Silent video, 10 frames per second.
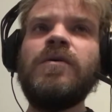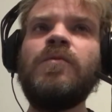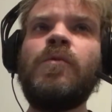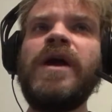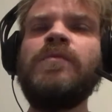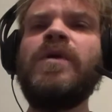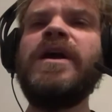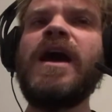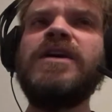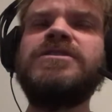when
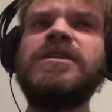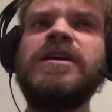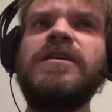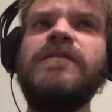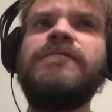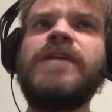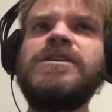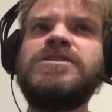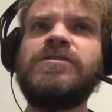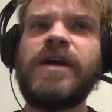we actually
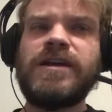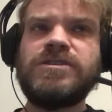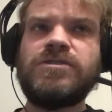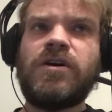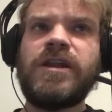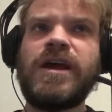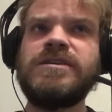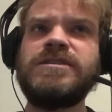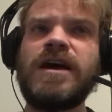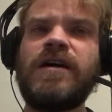venture outside
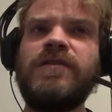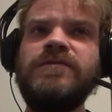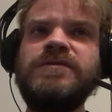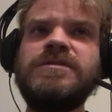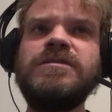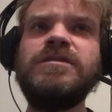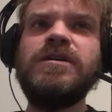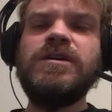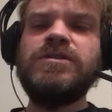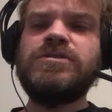ourselves
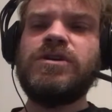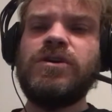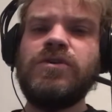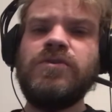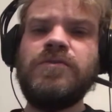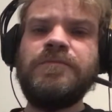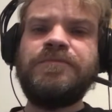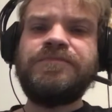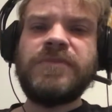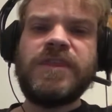to
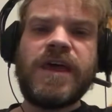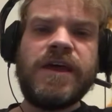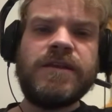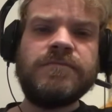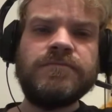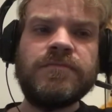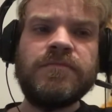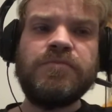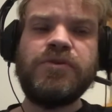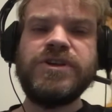then
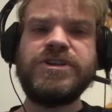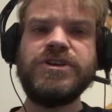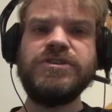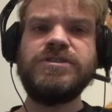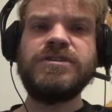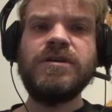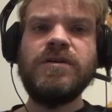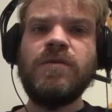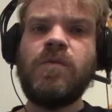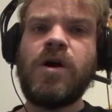produce
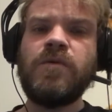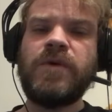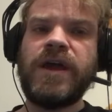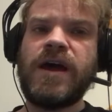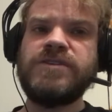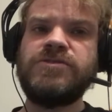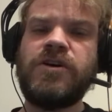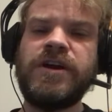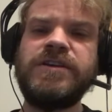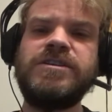what we are
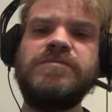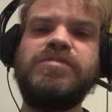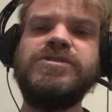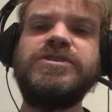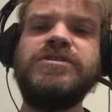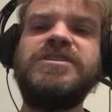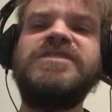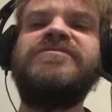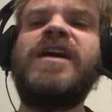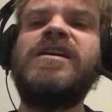trying to produce
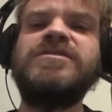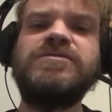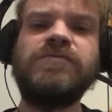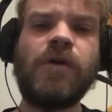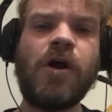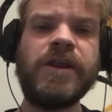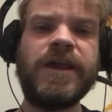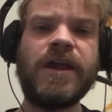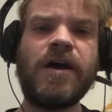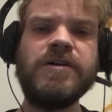as far as the
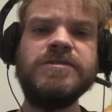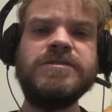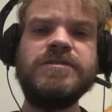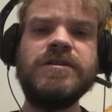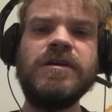writing goes,